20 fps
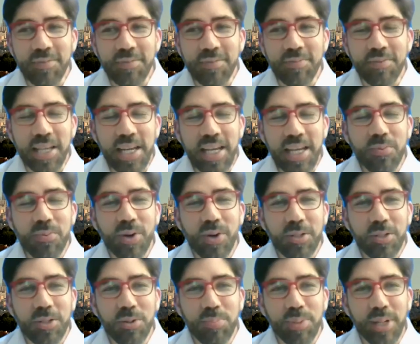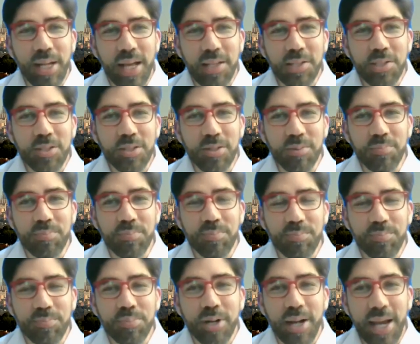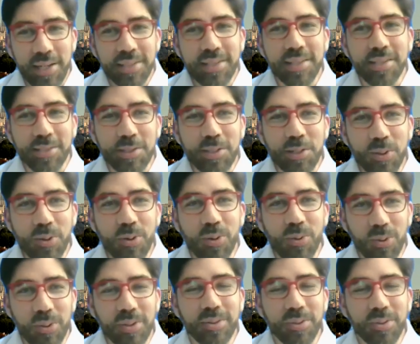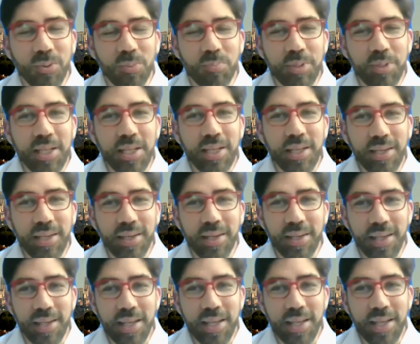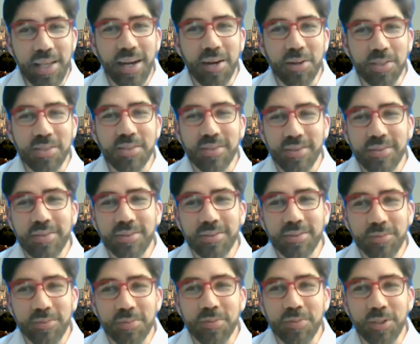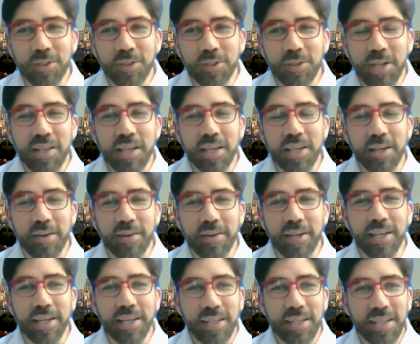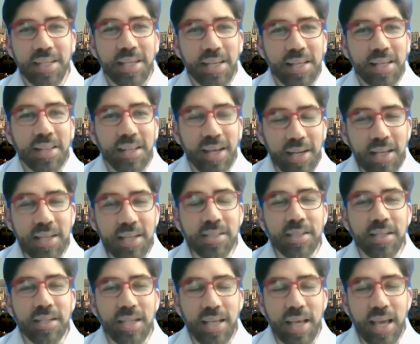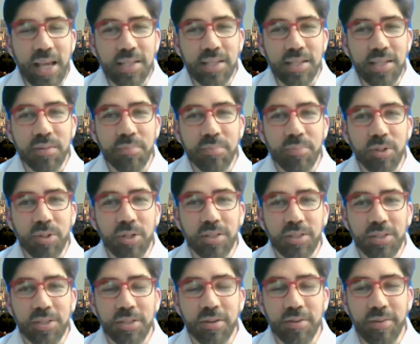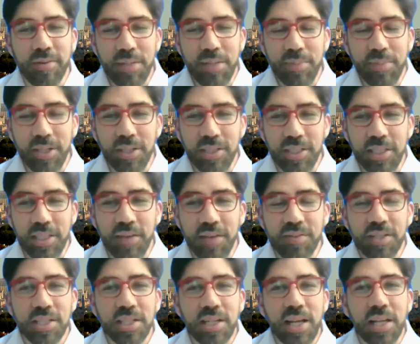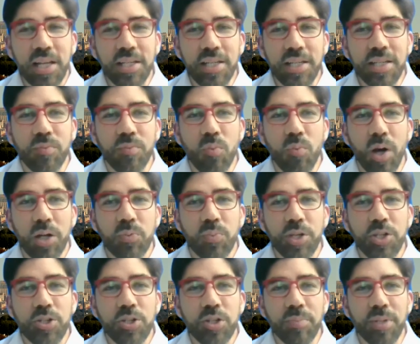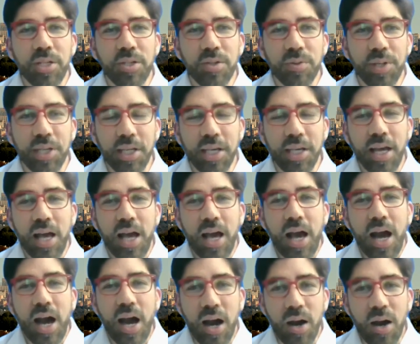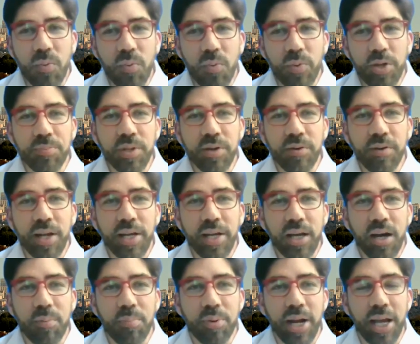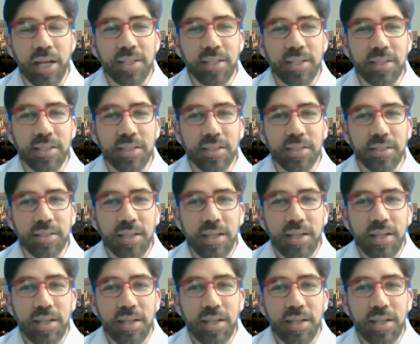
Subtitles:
there's anyone who plans to practice law or be in-house for the rest of their career, that is an excellent book to read because it gives us an idea of what we should be doing, how we should be running our practices,